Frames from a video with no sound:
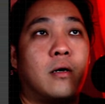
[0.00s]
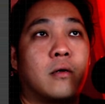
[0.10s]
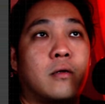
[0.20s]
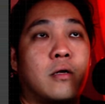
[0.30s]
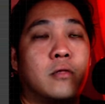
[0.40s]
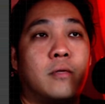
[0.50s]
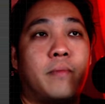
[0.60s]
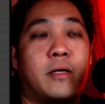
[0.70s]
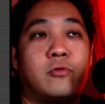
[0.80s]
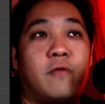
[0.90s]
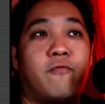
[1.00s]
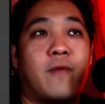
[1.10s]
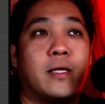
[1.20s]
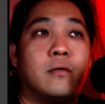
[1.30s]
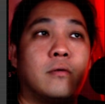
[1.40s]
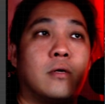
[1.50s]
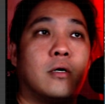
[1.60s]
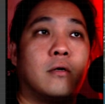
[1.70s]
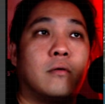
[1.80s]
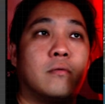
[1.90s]
counter battery fire
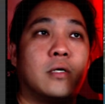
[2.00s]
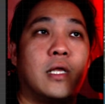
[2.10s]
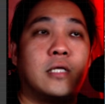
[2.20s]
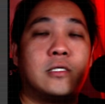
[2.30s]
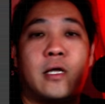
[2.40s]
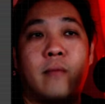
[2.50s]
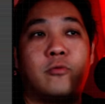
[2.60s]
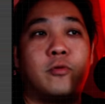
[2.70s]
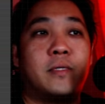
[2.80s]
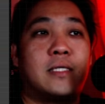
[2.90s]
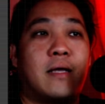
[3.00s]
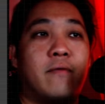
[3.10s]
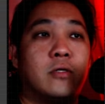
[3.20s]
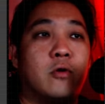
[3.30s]
against the M777